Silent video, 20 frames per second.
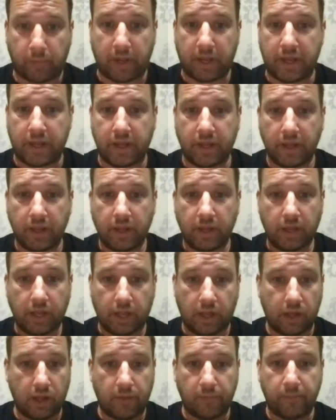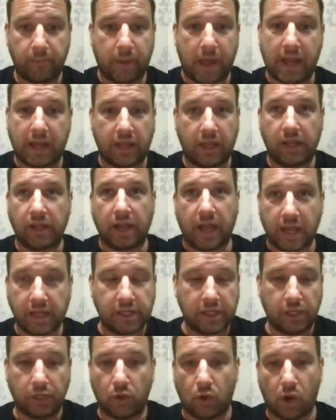to be back in
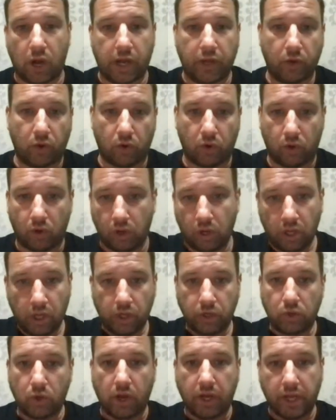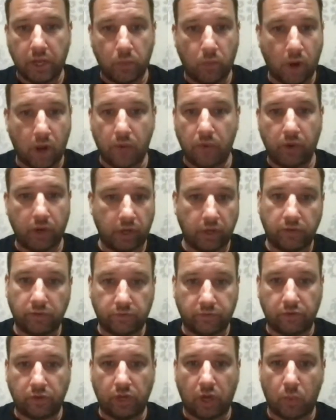89 or 91.
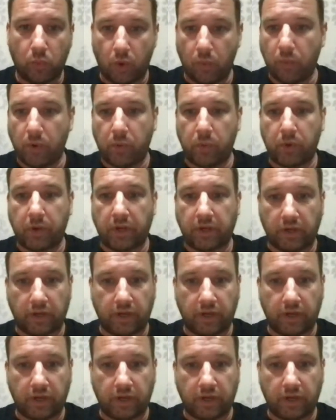And, you know, when we went